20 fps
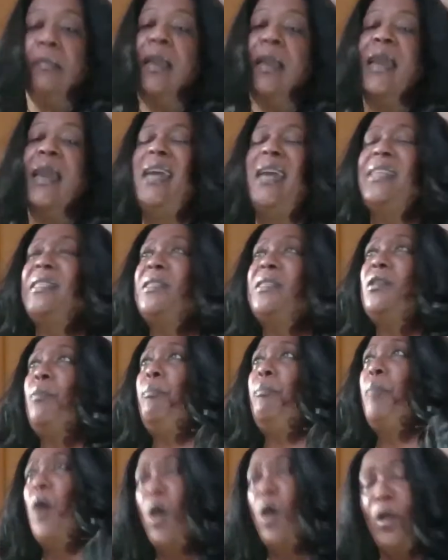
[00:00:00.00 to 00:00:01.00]
It's the
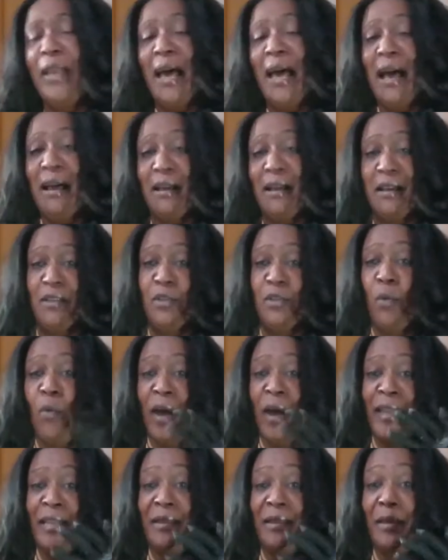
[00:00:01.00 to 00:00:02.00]
pollock, the
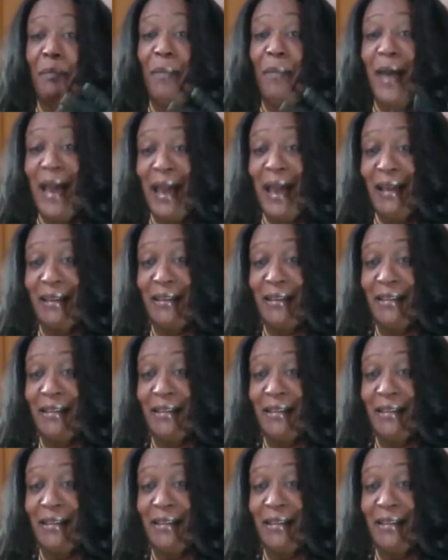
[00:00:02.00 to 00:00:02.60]
one in the pack.